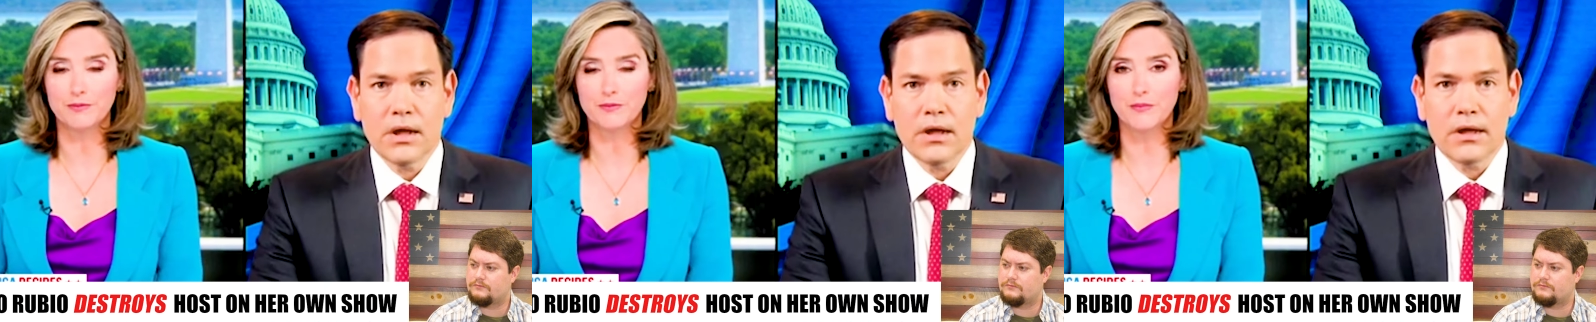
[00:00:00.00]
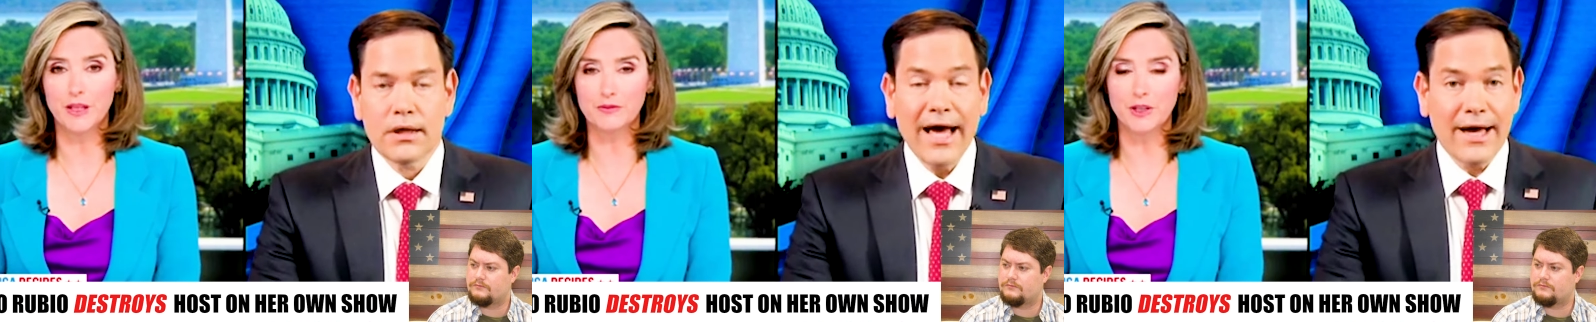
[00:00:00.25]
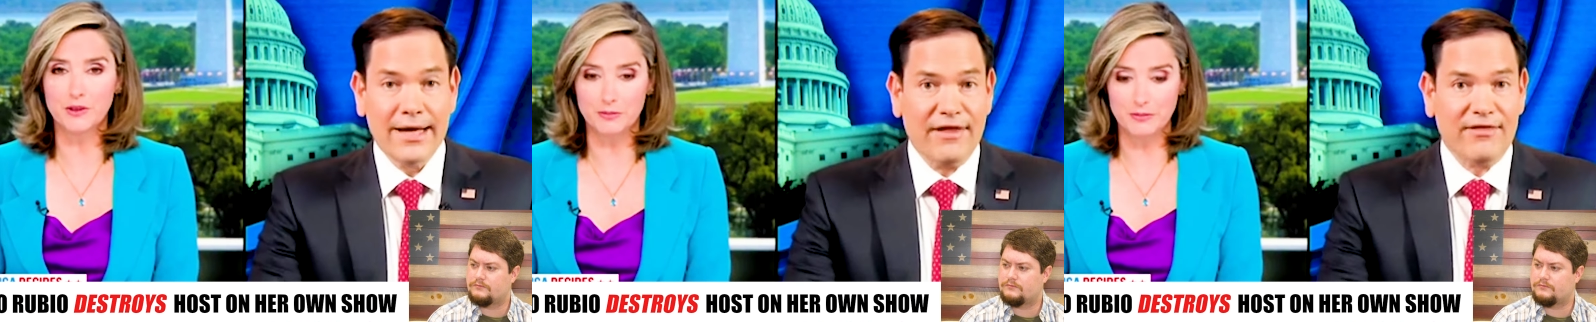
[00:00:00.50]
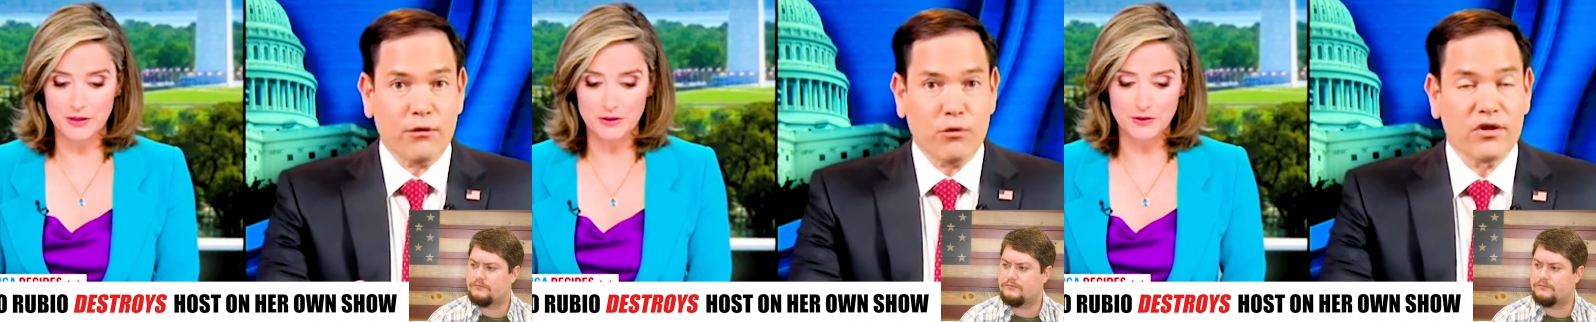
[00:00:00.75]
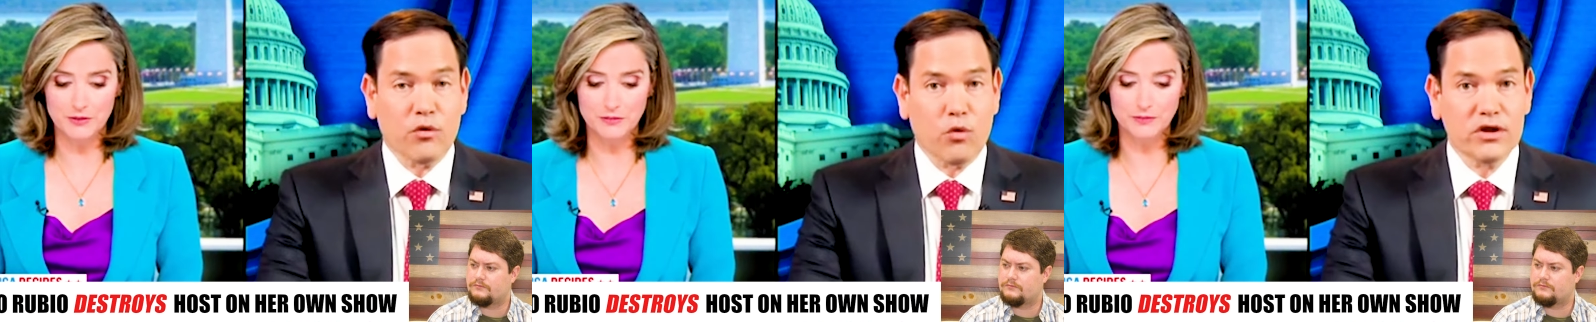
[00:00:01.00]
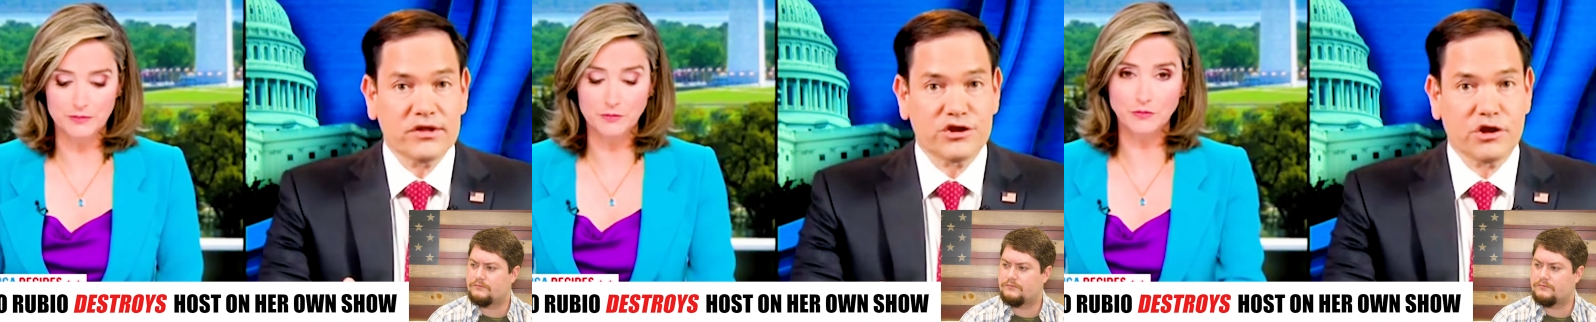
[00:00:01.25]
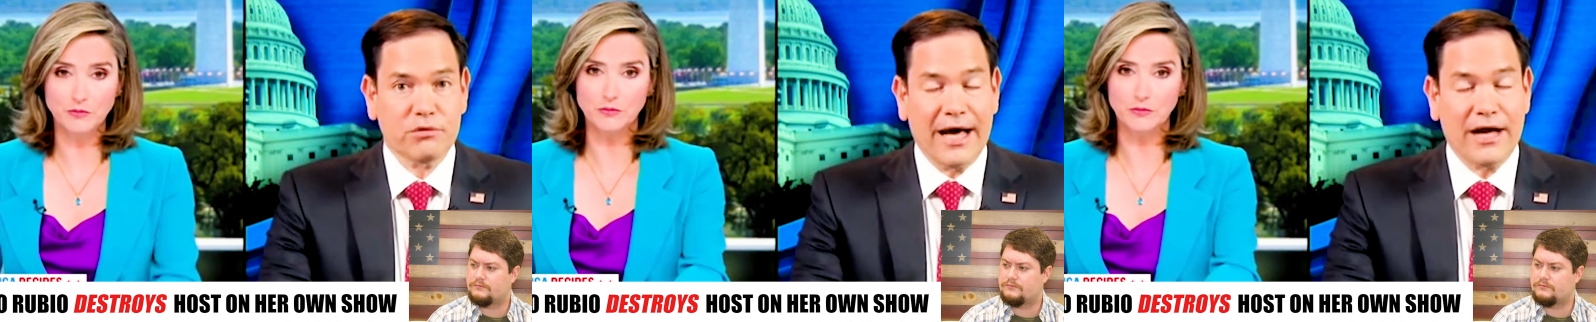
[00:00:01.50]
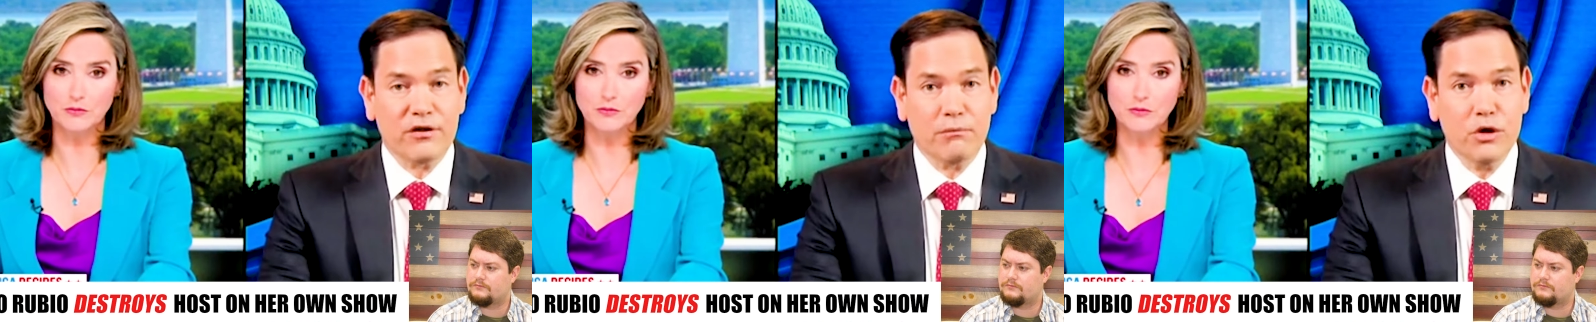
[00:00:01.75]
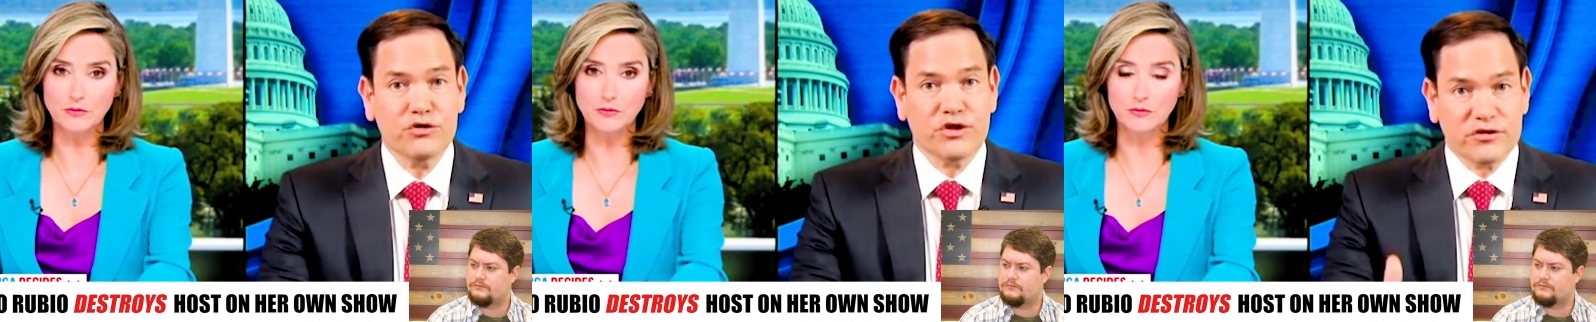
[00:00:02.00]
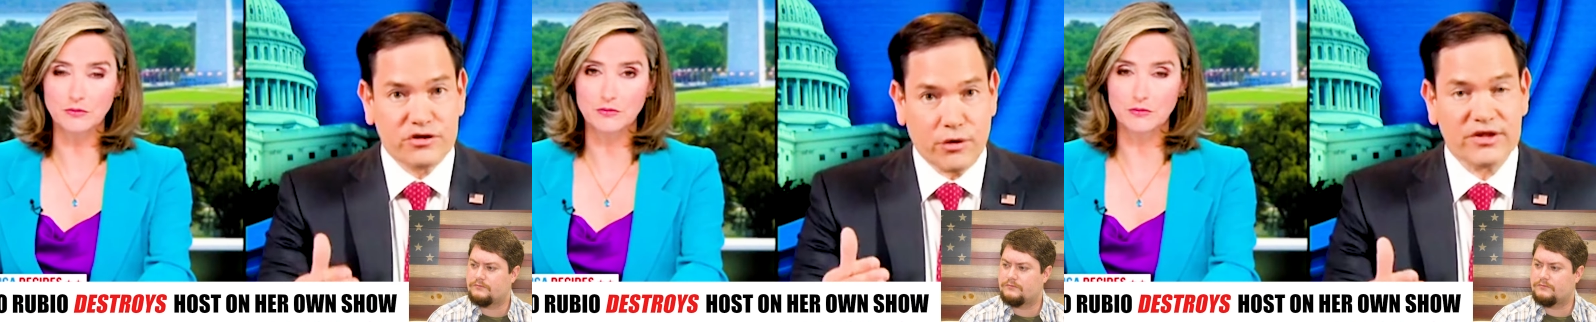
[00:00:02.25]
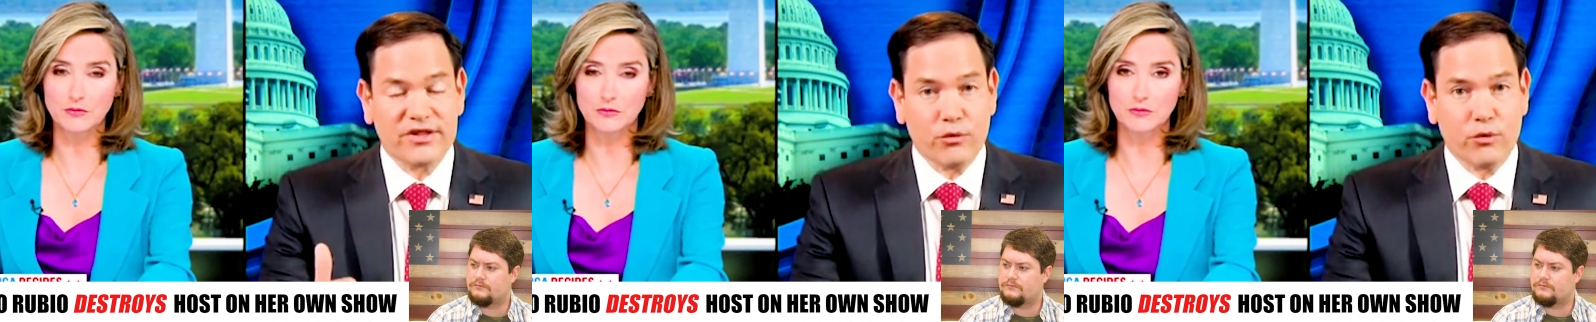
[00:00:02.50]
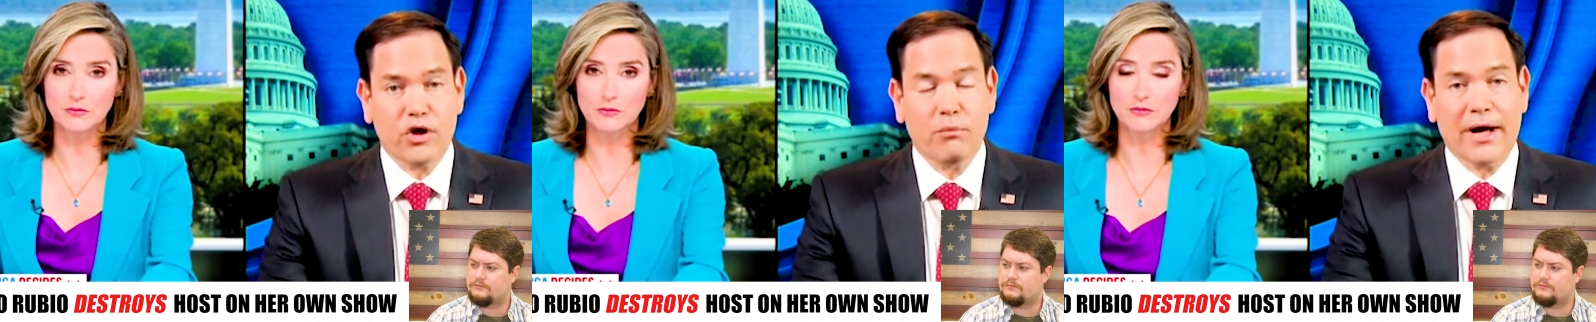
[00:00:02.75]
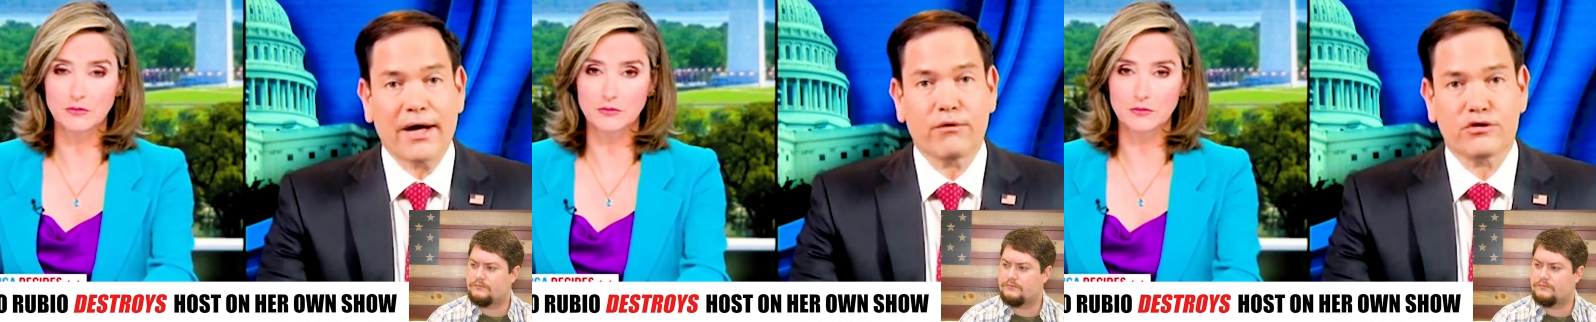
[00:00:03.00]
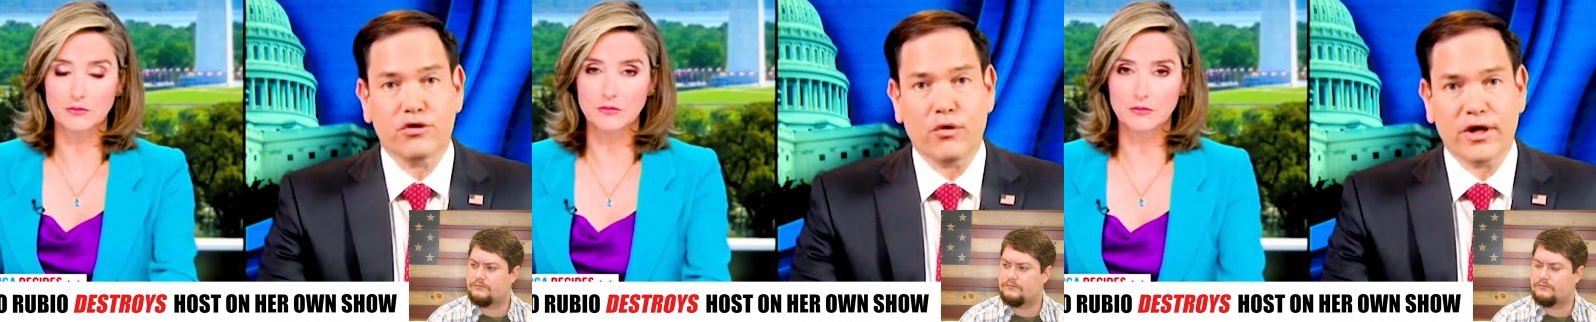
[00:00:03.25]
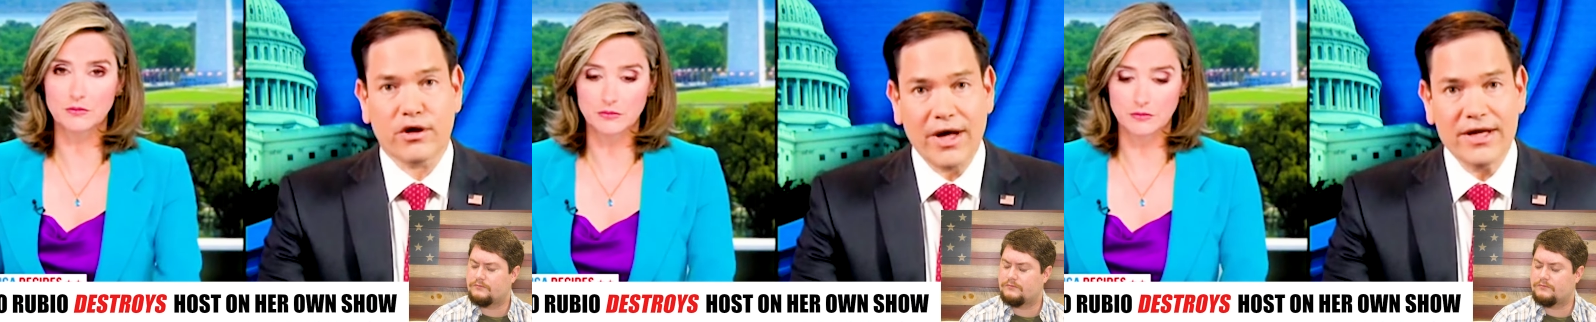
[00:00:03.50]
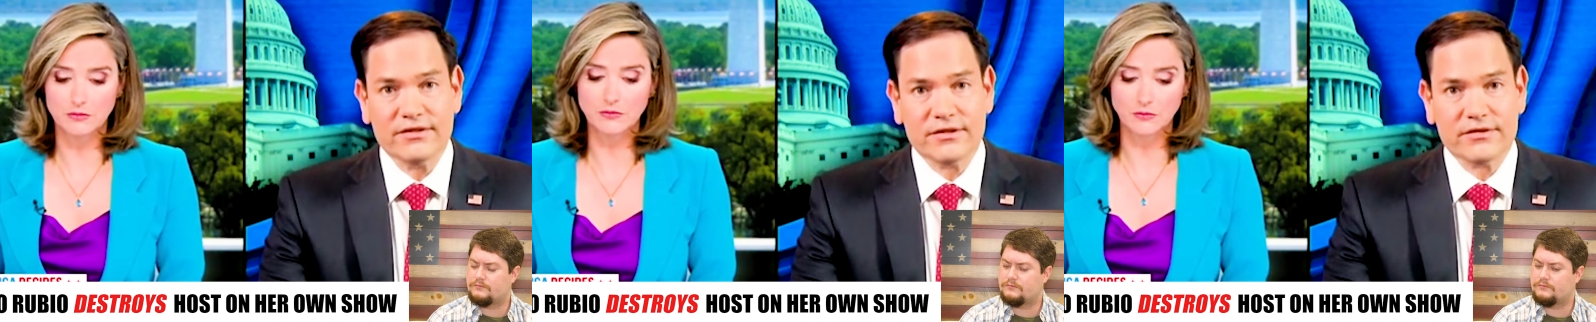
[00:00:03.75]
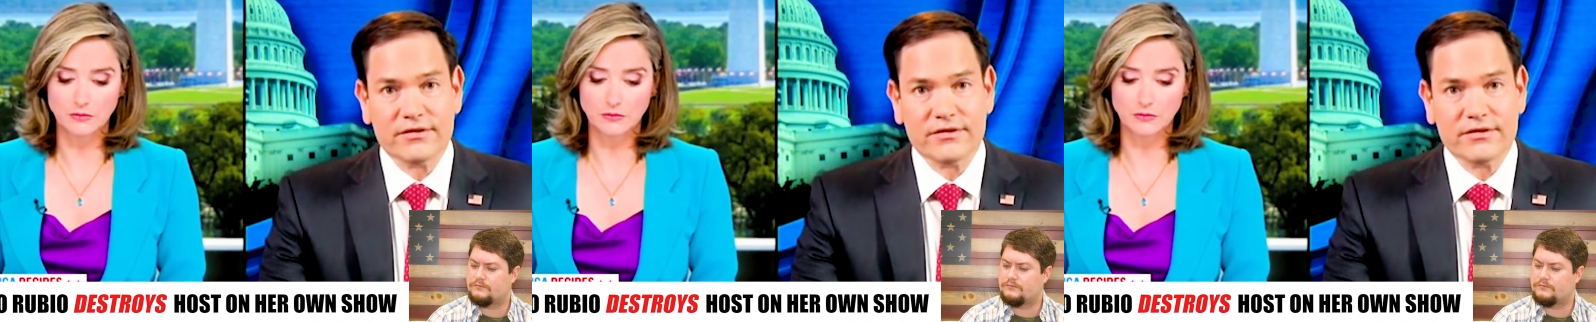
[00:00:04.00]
Speaker 1: Yeah, and I think one of the words that should matter the most is there is a real migratory crisis.